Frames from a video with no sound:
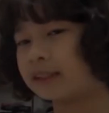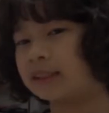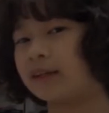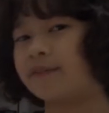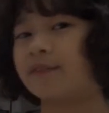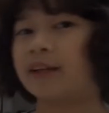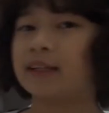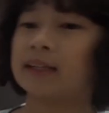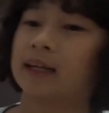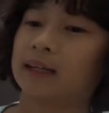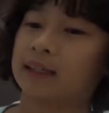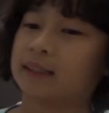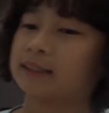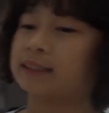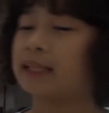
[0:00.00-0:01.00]
is something like
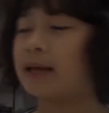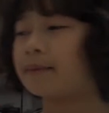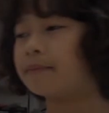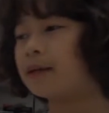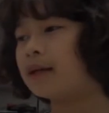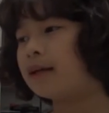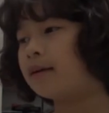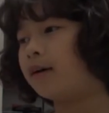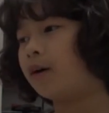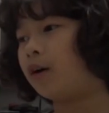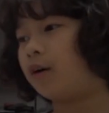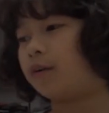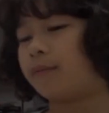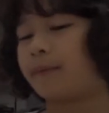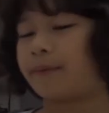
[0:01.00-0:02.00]
the same.
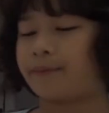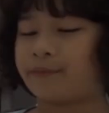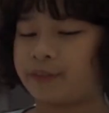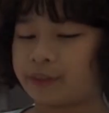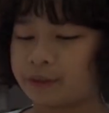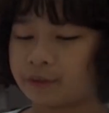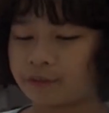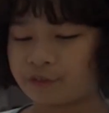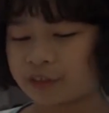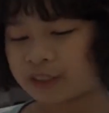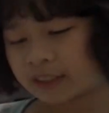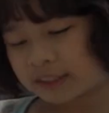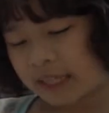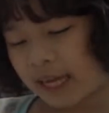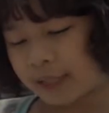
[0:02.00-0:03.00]
You
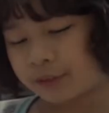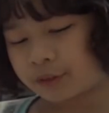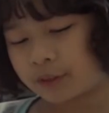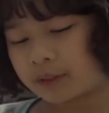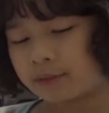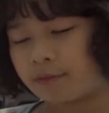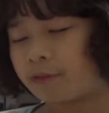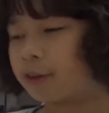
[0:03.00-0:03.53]
think it's hydrogen,